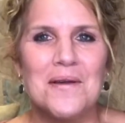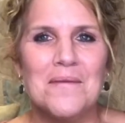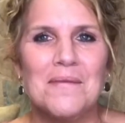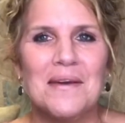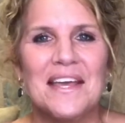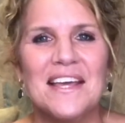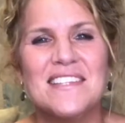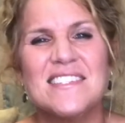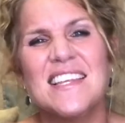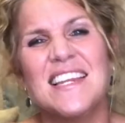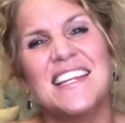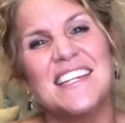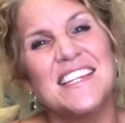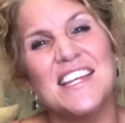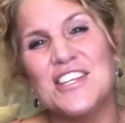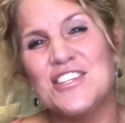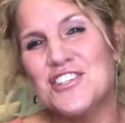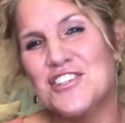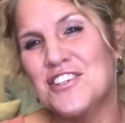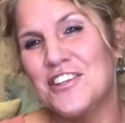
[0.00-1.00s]
because in
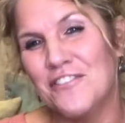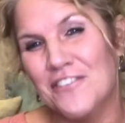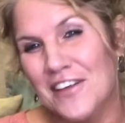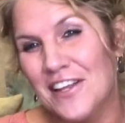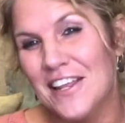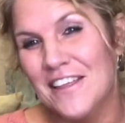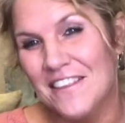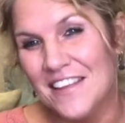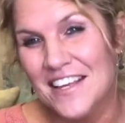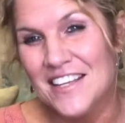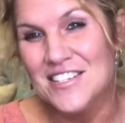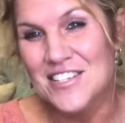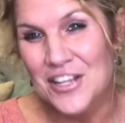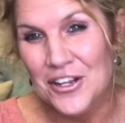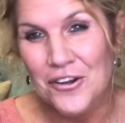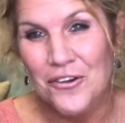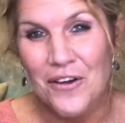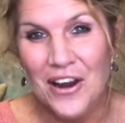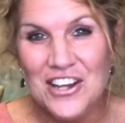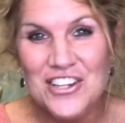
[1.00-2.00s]
addition to feeling the
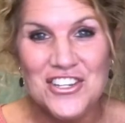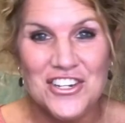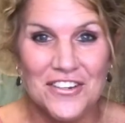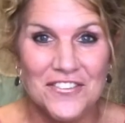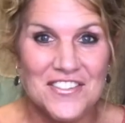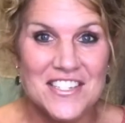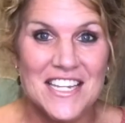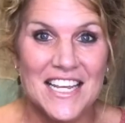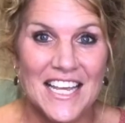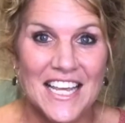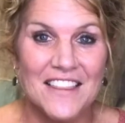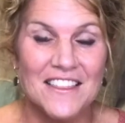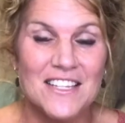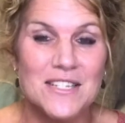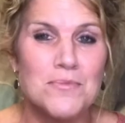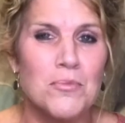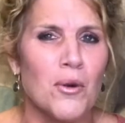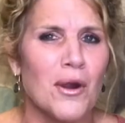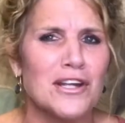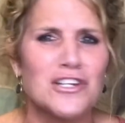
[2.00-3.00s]
exhilaration of seeing
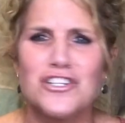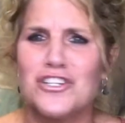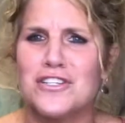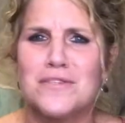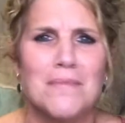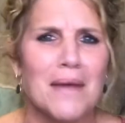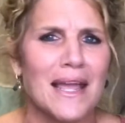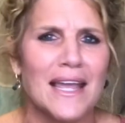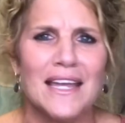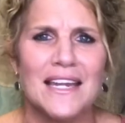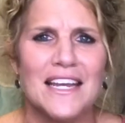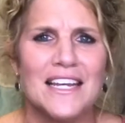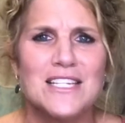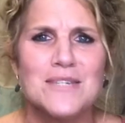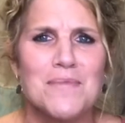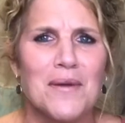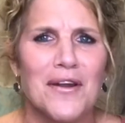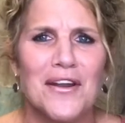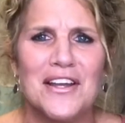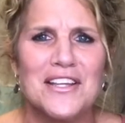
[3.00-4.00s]
this precious man
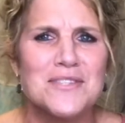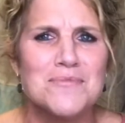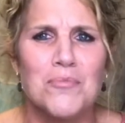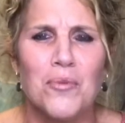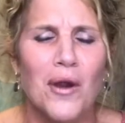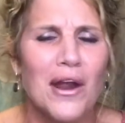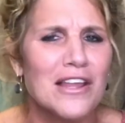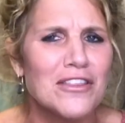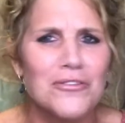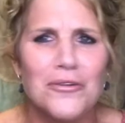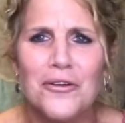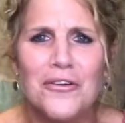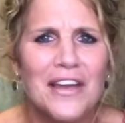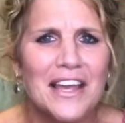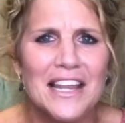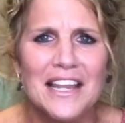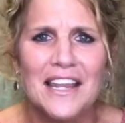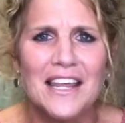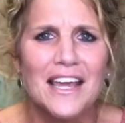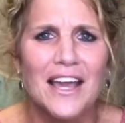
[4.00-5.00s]
experience breakthrough
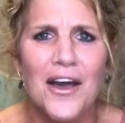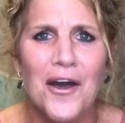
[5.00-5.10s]
healing,